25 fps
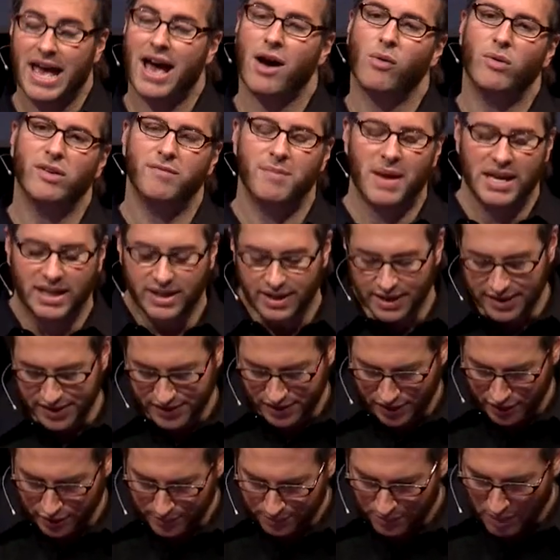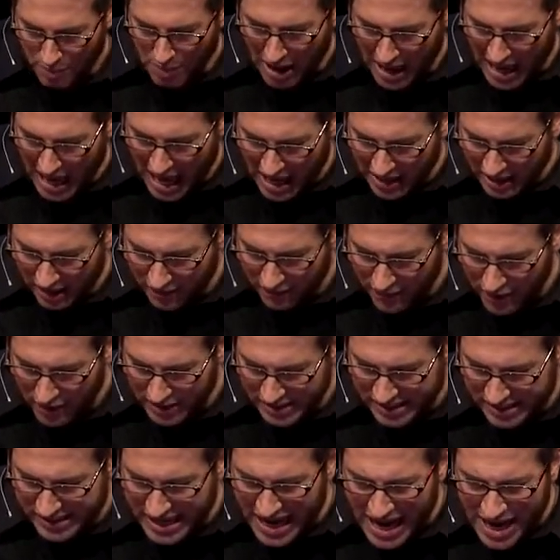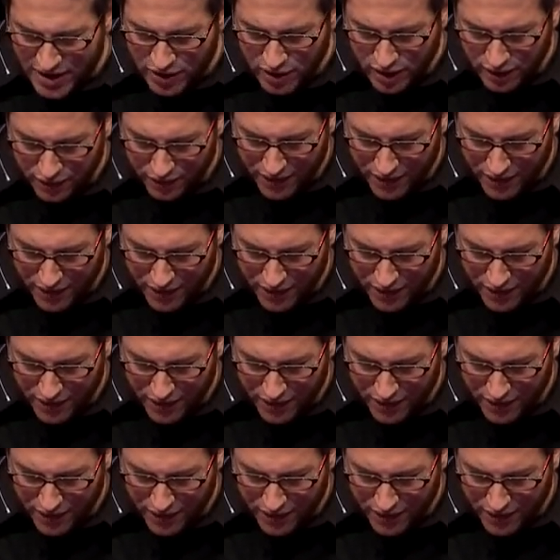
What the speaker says: now we've made it easier by adding a very standard